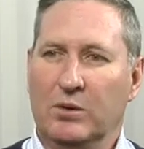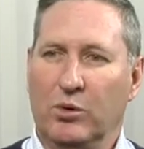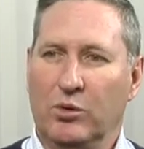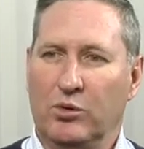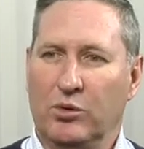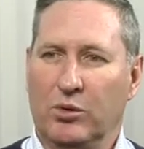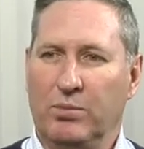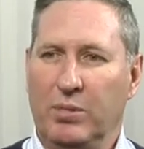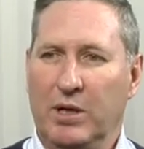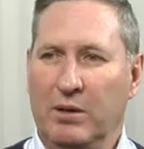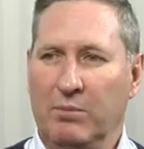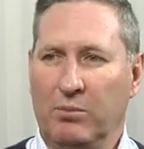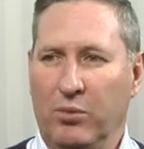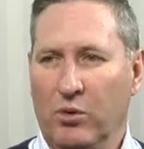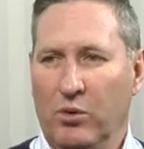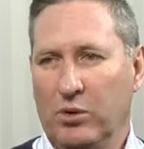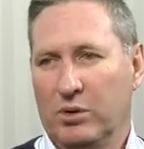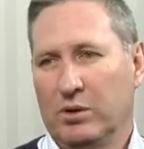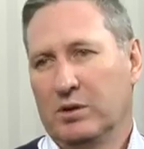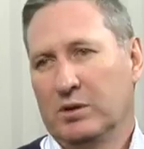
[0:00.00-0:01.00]
which would be
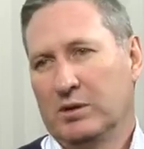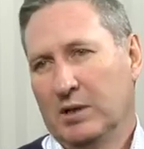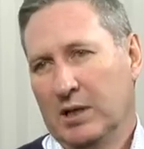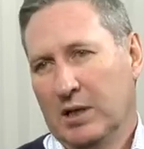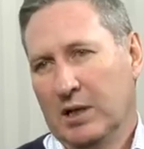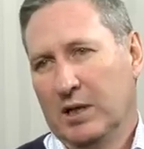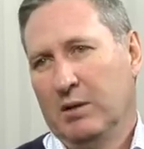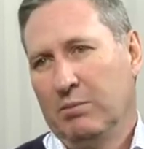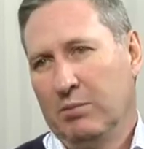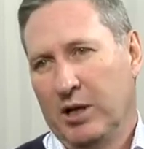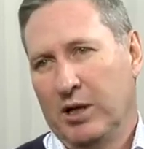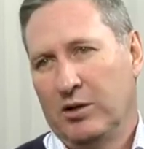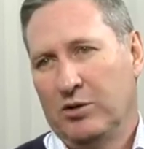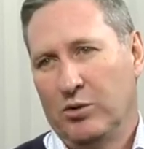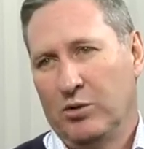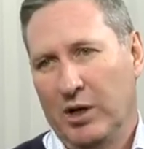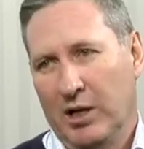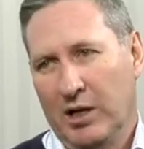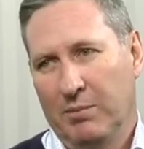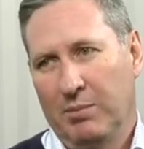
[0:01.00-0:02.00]
important. But it's
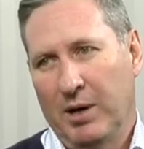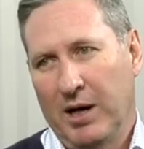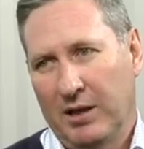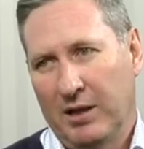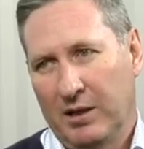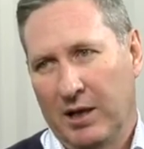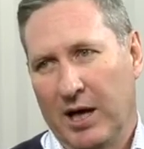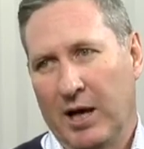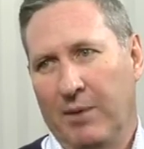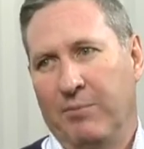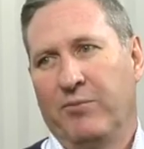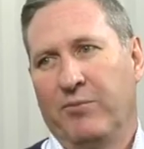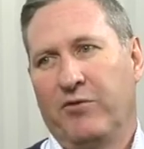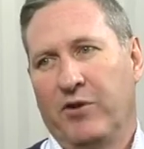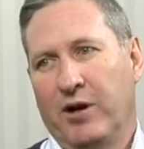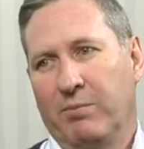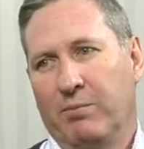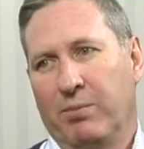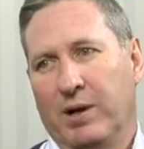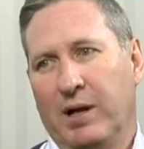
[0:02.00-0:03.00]
really about the
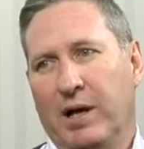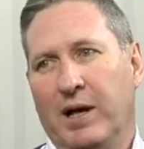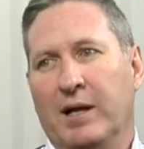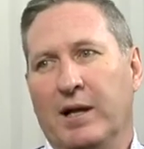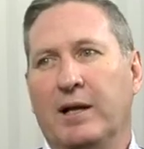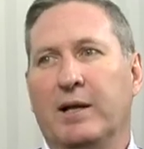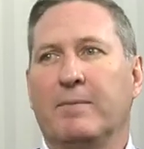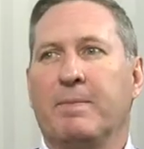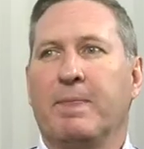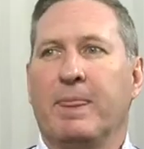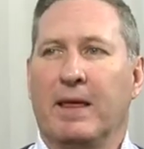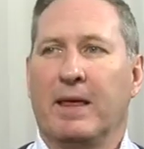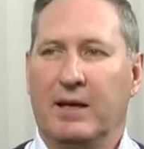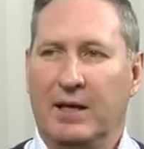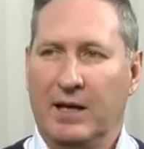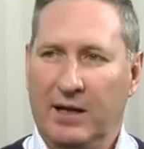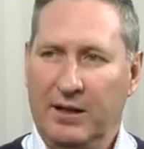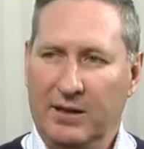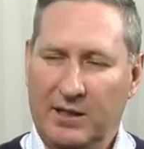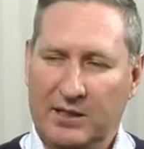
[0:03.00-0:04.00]
upfront planning,
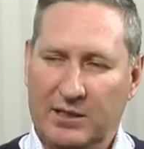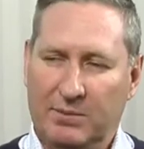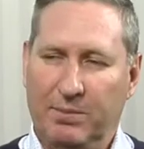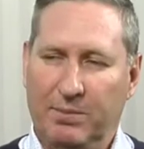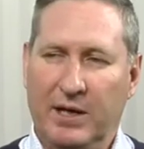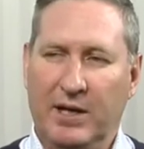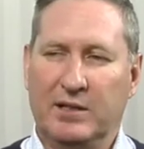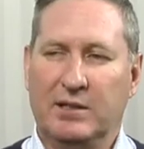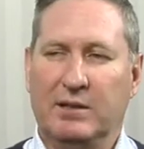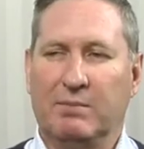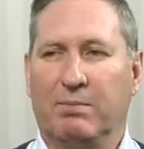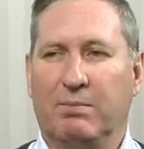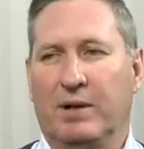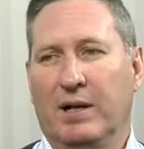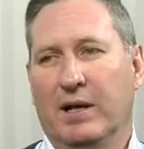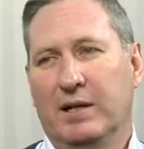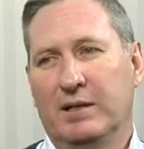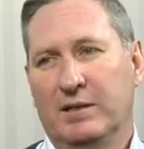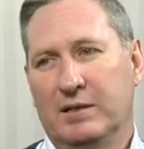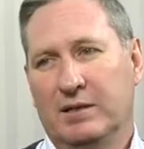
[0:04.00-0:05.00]
getting the spares in
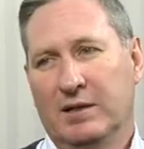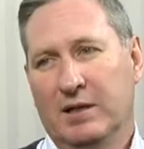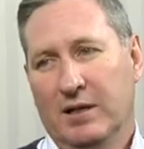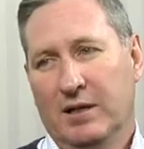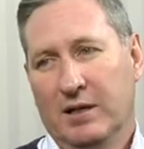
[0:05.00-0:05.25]
place.